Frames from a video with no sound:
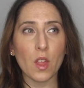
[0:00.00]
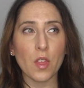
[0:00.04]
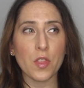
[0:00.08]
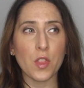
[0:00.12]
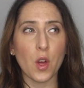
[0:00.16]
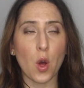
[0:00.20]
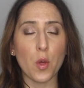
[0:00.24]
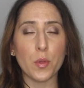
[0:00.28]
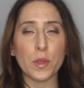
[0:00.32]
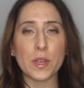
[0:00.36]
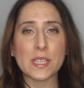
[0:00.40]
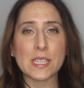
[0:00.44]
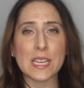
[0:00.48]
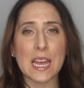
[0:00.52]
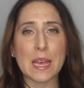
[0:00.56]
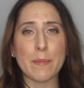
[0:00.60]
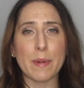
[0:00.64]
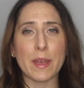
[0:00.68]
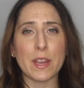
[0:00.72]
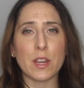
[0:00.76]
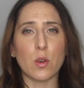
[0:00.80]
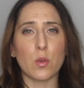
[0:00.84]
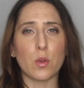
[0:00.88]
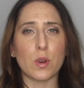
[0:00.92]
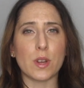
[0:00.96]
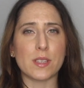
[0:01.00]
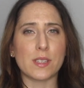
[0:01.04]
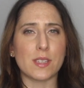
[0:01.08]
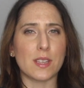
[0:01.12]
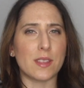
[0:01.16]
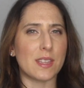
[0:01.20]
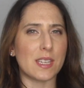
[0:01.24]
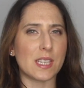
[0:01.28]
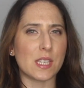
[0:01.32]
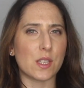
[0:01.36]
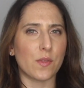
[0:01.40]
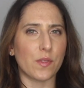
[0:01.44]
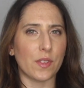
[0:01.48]
the only time I notice that
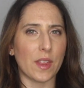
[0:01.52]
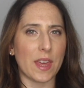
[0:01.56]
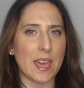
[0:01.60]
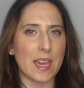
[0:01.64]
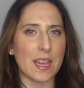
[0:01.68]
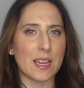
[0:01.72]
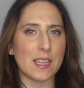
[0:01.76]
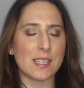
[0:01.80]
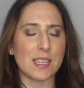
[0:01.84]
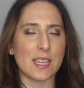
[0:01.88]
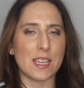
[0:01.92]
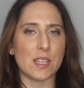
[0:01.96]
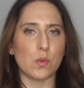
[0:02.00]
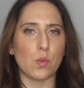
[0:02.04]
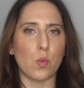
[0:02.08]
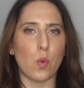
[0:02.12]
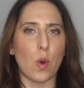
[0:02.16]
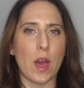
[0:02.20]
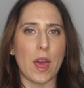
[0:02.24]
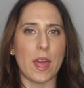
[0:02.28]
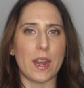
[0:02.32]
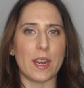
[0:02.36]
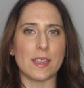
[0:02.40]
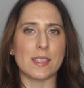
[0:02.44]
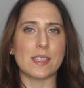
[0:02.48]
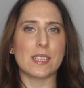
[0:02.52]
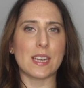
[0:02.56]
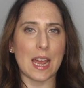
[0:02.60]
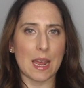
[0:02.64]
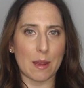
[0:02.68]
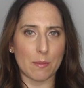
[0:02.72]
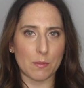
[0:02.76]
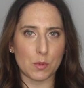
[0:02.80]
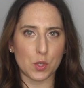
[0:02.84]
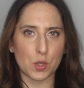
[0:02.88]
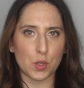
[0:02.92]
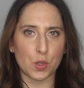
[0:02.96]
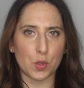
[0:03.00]
this flakes is when it's
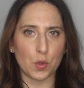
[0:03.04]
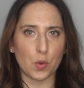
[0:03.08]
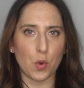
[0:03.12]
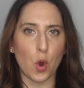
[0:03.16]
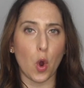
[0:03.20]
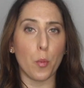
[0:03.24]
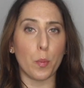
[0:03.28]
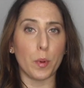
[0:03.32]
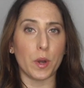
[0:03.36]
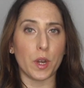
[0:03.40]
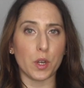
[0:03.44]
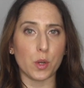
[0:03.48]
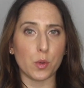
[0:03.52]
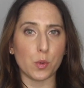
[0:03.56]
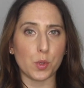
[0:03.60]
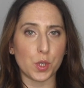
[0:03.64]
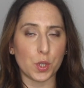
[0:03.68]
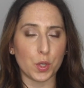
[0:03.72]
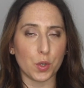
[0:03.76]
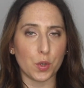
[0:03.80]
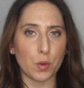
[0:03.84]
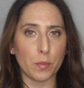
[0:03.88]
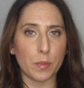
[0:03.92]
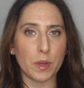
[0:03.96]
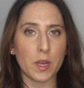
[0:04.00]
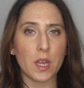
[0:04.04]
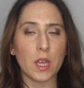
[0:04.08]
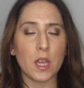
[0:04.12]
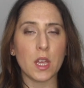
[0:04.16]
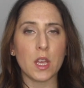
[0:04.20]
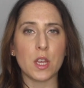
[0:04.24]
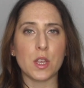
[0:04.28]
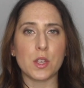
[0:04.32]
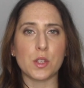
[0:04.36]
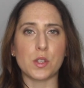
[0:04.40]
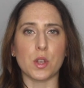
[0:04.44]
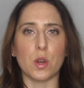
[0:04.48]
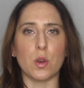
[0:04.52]
time to open a new tube.
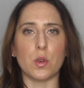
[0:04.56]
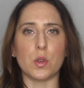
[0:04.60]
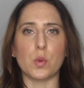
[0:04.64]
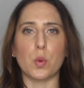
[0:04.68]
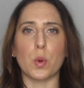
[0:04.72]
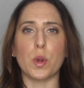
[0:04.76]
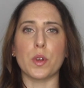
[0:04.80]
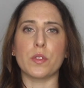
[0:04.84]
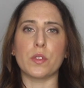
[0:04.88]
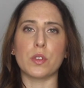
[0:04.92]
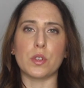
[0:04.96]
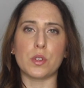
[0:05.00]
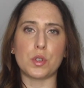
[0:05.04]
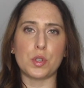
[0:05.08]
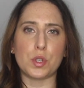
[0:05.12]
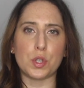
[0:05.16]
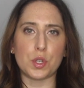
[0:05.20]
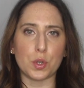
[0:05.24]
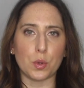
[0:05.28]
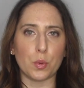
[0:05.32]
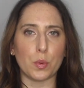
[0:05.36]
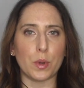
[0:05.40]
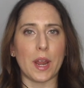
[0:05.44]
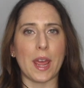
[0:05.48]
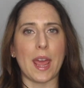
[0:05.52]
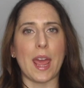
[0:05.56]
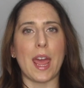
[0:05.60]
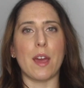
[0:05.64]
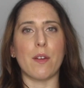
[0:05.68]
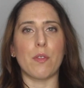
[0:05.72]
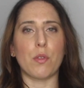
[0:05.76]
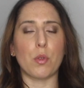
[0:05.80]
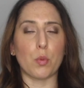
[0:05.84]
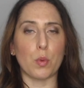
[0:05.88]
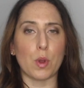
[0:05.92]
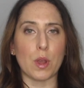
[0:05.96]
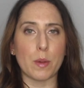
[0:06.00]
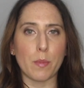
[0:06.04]
So toward the 2.5,
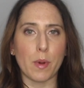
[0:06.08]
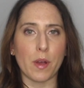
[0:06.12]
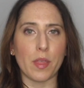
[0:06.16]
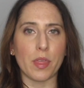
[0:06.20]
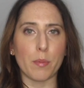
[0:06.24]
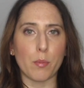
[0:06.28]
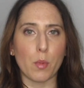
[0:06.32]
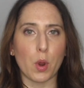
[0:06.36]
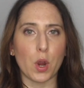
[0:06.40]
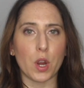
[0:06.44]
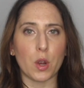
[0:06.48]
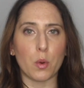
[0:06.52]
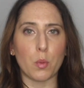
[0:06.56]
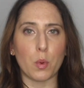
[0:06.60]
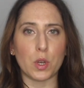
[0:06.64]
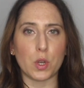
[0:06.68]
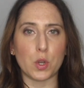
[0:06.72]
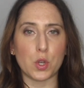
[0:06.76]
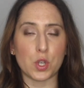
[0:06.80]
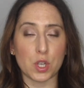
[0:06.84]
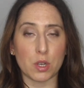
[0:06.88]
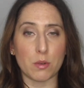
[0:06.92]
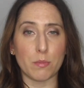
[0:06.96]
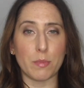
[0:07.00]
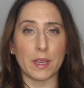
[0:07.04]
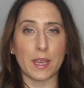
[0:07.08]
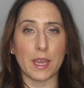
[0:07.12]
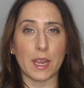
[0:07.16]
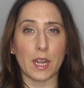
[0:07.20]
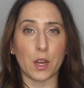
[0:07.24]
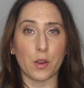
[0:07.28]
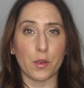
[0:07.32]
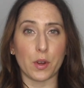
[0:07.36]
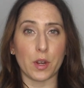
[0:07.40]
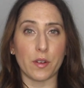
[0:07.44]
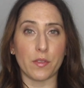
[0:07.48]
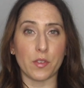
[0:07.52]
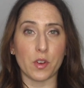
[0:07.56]
3 month mark, when you should be
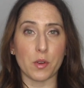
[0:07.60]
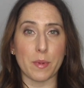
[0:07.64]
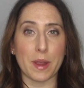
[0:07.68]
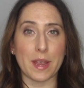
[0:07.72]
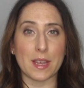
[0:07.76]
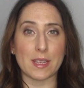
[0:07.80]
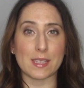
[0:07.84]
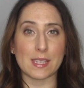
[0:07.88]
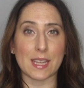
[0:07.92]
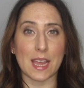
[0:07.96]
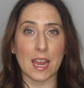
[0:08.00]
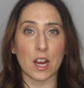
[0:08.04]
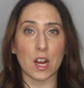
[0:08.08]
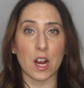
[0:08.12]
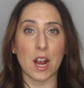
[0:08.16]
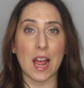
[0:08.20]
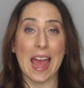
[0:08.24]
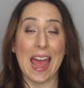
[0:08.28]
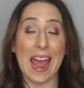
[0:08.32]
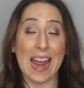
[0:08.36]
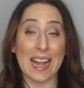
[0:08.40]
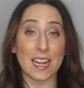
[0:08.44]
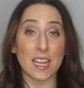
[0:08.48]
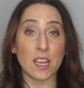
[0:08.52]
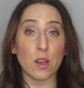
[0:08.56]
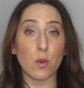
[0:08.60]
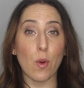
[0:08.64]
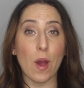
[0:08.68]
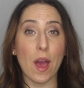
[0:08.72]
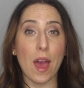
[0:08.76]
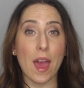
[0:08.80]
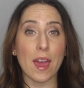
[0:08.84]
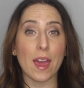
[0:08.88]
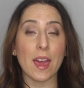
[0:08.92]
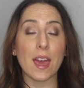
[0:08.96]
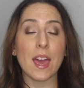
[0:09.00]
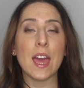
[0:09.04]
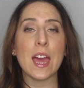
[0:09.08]
getting rid of your mascara
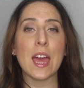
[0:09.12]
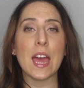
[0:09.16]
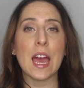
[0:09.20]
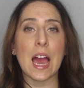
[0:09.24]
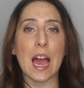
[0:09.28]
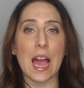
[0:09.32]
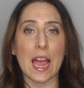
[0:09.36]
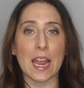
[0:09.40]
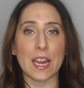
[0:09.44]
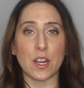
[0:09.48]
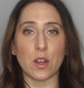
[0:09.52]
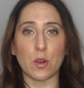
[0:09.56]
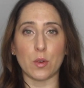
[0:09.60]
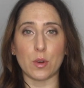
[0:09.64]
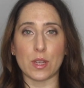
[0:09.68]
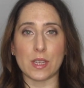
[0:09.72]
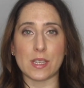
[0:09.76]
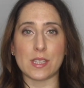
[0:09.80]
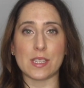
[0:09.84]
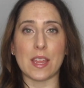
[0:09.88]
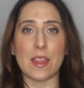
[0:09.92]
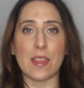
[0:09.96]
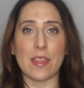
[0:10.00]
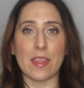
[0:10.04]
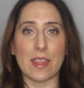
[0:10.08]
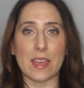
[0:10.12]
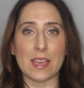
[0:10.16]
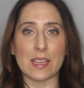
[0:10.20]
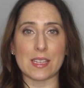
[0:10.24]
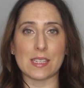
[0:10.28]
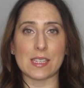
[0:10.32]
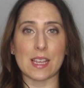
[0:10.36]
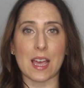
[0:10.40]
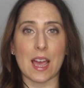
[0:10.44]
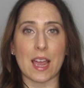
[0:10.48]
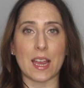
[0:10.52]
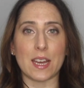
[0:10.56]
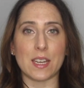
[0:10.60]
anyway, I notice that this
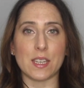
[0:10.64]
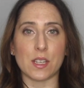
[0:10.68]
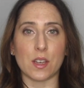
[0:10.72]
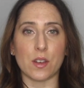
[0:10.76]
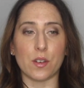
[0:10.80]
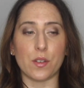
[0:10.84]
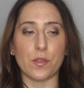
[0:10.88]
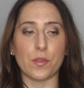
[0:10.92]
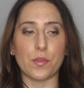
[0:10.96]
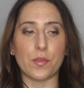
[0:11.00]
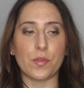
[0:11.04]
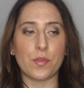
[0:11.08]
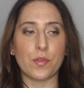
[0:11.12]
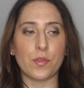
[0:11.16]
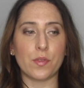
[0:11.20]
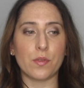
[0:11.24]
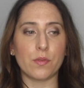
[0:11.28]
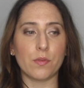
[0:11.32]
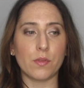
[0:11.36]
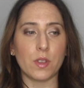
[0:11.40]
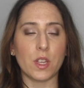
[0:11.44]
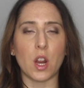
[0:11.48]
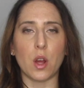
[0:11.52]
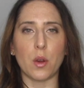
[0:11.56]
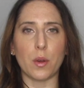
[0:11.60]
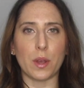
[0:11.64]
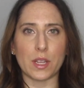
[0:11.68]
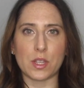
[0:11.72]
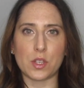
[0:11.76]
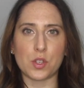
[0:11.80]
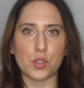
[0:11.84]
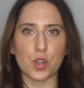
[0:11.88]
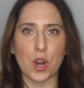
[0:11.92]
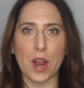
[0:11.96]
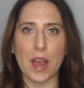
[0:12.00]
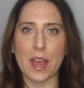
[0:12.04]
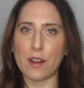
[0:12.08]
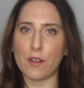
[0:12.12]
kind of, you know, gets
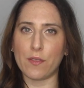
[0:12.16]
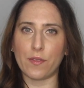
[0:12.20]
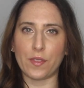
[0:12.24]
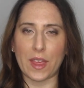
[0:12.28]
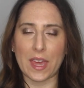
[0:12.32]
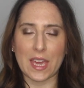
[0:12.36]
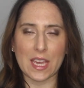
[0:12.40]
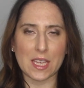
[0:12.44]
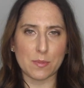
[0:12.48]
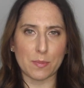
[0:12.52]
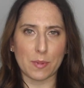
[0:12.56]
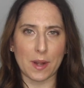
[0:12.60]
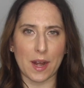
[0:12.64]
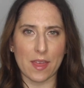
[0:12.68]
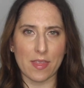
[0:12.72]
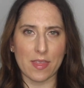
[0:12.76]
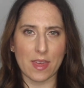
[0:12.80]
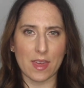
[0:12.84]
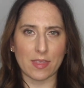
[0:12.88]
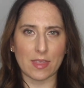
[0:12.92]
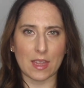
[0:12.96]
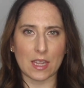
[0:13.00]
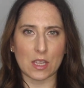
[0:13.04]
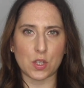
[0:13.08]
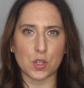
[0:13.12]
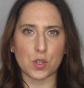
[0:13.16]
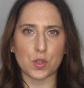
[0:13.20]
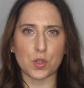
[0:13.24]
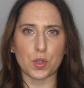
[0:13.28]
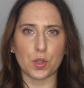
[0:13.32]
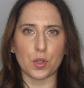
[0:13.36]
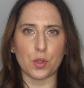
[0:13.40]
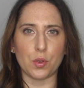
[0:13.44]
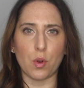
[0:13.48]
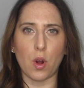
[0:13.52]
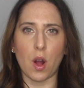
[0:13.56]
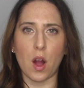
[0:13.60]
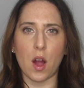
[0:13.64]
dry and flakes, but I think that's
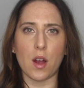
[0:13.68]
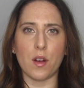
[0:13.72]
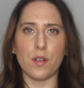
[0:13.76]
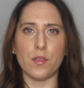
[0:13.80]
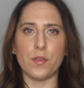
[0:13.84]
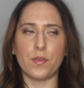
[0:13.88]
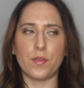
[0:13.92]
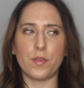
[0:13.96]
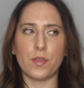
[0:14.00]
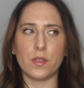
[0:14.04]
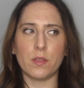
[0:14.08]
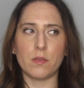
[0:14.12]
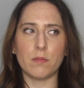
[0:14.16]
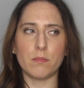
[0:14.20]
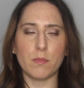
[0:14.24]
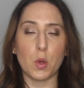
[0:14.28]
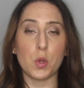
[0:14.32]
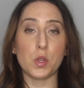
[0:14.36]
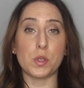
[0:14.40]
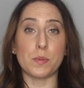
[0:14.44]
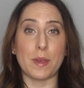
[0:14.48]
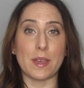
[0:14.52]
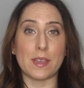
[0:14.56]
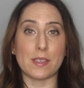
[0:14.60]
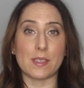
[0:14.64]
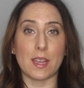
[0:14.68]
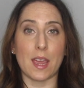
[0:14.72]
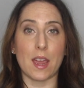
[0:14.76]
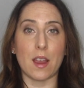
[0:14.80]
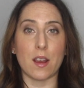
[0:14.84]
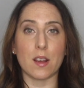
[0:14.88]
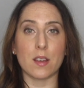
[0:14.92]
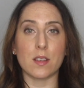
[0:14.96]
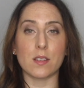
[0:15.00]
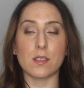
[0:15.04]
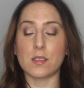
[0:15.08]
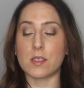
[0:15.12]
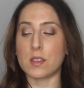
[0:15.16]
true of most
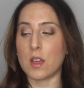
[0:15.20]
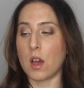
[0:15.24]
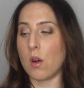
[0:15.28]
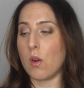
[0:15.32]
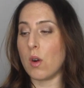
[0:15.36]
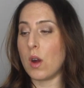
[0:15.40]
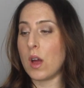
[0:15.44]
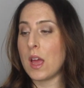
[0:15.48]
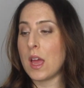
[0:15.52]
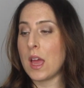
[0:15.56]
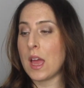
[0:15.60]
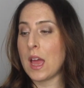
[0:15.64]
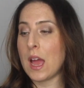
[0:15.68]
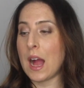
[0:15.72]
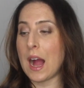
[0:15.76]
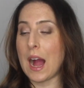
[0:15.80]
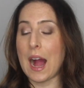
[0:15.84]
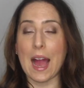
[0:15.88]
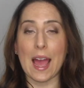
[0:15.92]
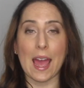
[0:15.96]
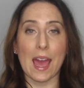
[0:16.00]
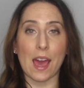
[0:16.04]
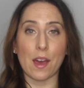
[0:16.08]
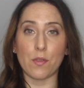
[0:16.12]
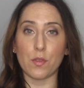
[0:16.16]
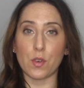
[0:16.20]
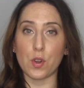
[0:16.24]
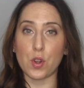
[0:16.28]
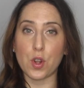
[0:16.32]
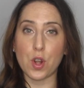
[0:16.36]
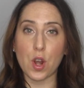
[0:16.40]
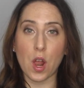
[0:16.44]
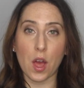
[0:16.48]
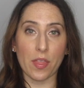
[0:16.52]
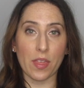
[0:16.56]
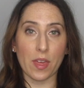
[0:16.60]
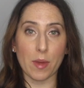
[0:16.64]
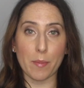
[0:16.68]
mascaras. So I have
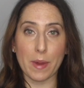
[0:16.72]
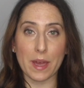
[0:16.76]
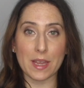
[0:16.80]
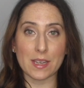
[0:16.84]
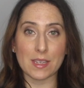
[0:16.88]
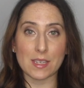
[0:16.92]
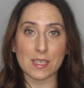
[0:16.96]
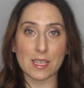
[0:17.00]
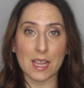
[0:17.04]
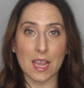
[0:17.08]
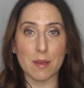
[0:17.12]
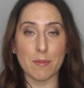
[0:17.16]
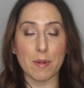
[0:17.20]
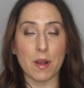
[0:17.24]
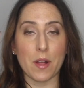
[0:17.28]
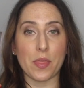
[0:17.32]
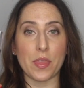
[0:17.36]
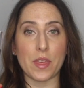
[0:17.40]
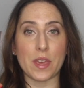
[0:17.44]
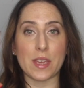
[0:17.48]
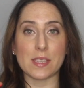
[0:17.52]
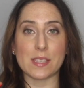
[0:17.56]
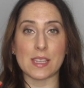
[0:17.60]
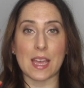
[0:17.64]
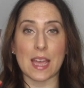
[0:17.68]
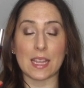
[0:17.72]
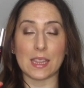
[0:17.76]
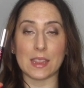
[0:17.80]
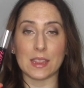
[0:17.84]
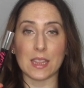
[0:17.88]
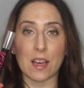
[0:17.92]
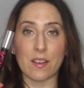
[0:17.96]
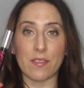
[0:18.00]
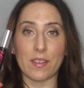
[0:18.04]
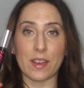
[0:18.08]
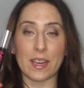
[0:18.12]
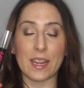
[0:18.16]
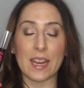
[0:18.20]
nothing bad to say about this. I
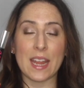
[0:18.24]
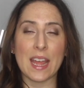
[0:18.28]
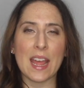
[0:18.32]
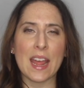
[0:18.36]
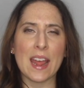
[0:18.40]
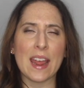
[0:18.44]
love it.